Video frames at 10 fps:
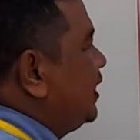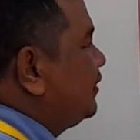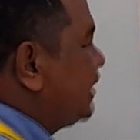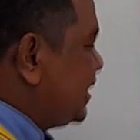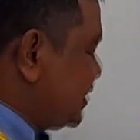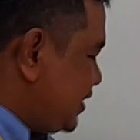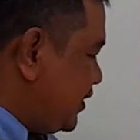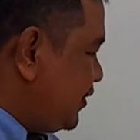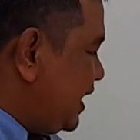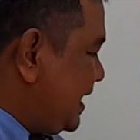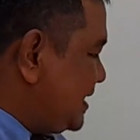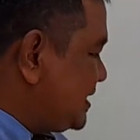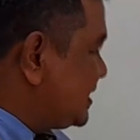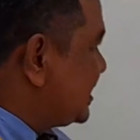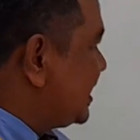Okay, so
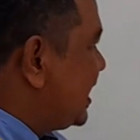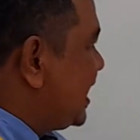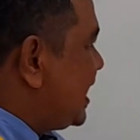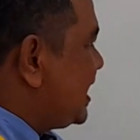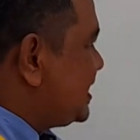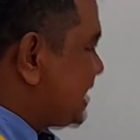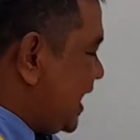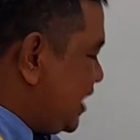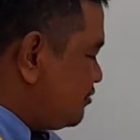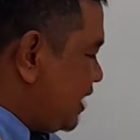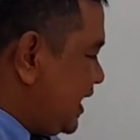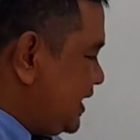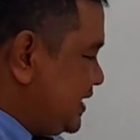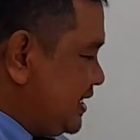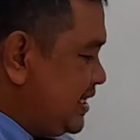is he
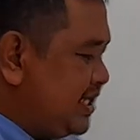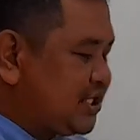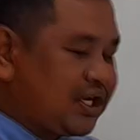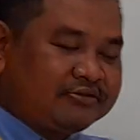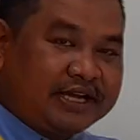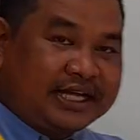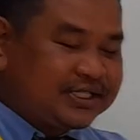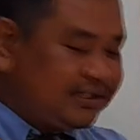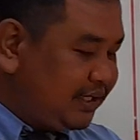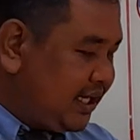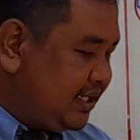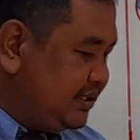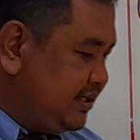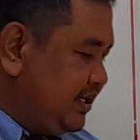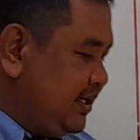right? He is correct, student?
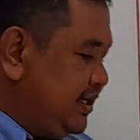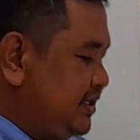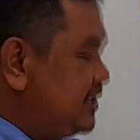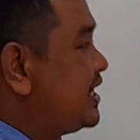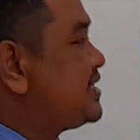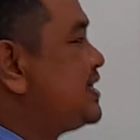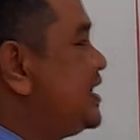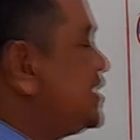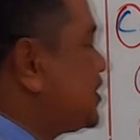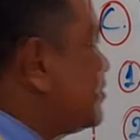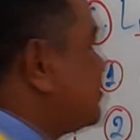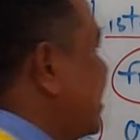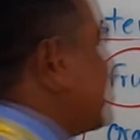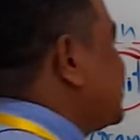Yes, he is correct.